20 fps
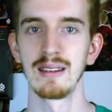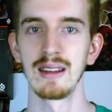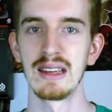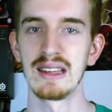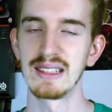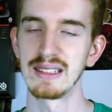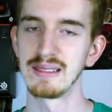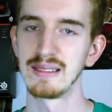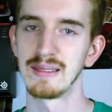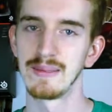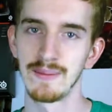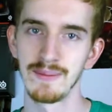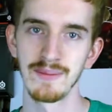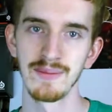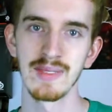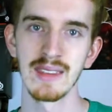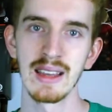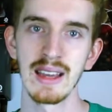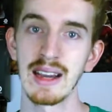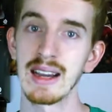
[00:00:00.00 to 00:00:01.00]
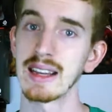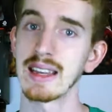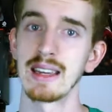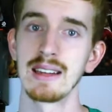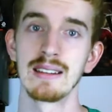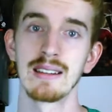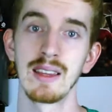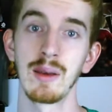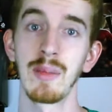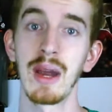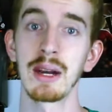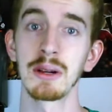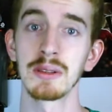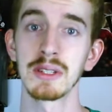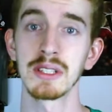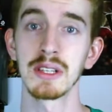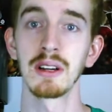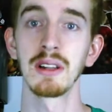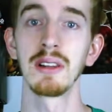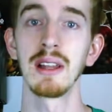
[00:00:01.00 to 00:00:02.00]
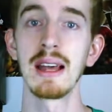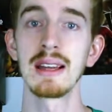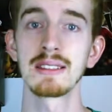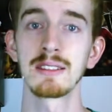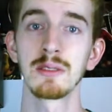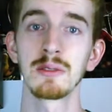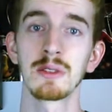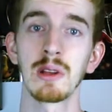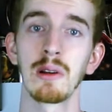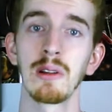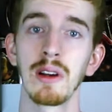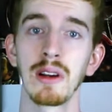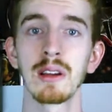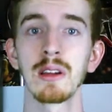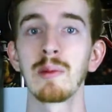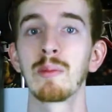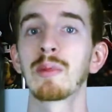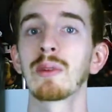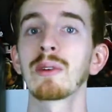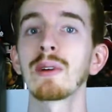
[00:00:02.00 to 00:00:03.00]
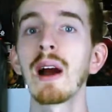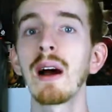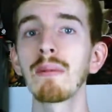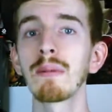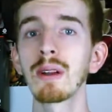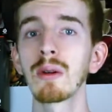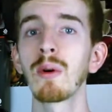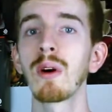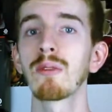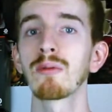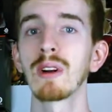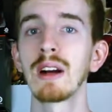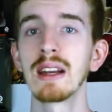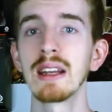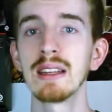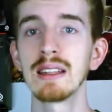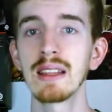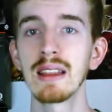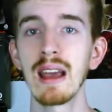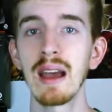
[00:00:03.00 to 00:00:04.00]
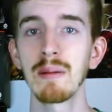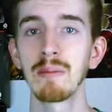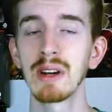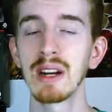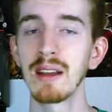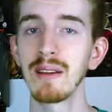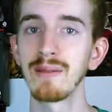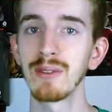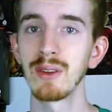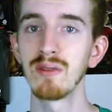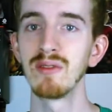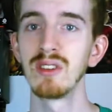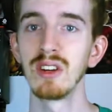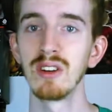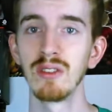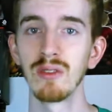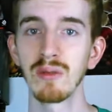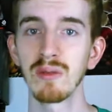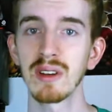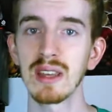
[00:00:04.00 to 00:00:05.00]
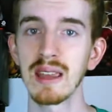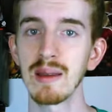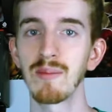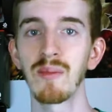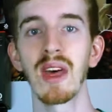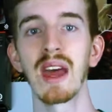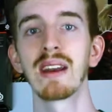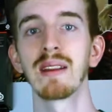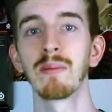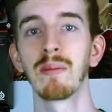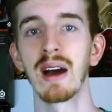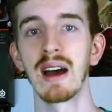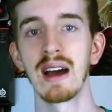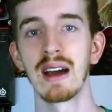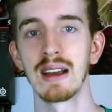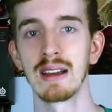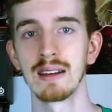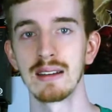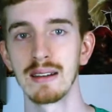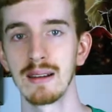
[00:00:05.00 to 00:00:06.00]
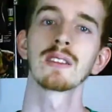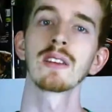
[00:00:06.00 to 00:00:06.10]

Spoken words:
And again, the battery's gonna last you so long, you probably won't run into that, but if you do, keep that in mind.